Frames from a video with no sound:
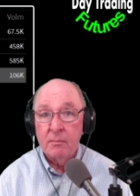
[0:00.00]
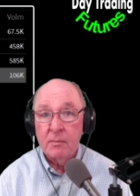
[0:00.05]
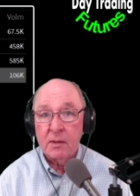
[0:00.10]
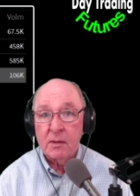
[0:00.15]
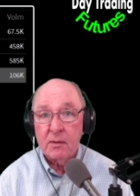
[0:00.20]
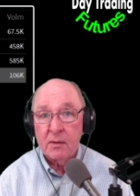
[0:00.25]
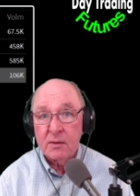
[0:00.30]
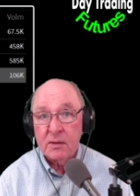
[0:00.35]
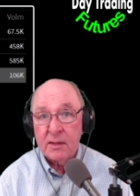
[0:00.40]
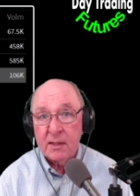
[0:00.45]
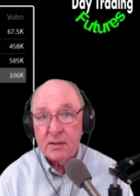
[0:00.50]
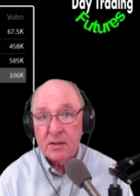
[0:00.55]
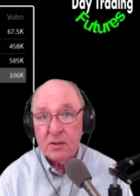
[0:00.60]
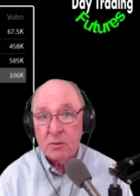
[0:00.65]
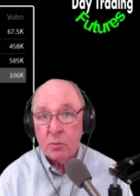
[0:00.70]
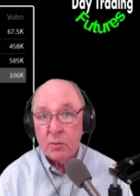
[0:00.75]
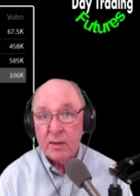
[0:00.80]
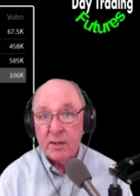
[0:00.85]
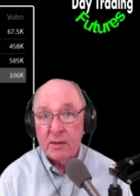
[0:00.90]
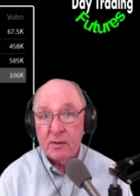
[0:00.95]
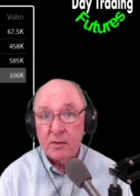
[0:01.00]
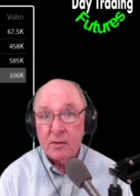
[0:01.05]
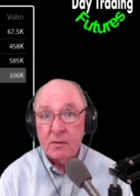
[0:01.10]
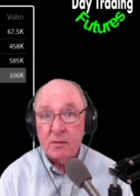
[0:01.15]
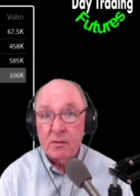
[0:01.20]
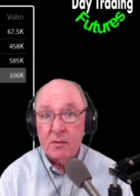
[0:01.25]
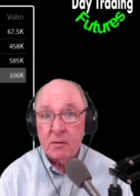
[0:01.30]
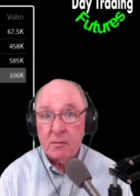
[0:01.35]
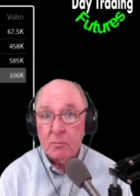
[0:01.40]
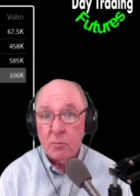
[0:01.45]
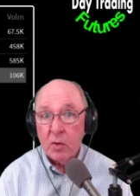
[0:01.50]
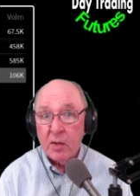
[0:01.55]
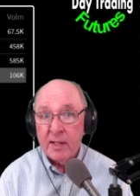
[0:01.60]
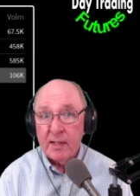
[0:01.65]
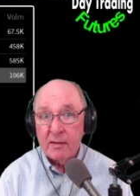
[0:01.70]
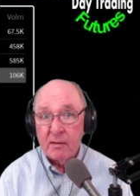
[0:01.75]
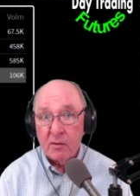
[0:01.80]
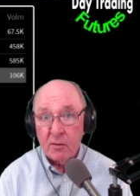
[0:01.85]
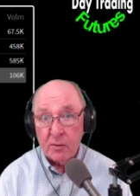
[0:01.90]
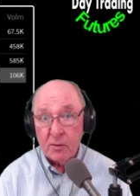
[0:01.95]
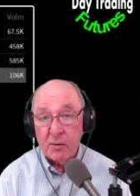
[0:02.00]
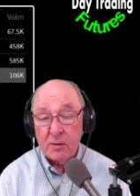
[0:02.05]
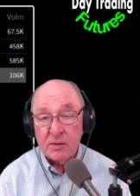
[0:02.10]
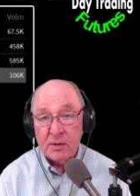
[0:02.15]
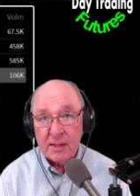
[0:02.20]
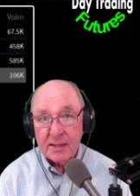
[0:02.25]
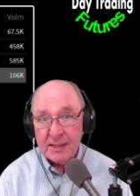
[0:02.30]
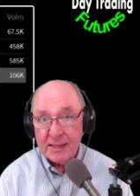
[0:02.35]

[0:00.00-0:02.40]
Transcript: because that's the way your brain learns.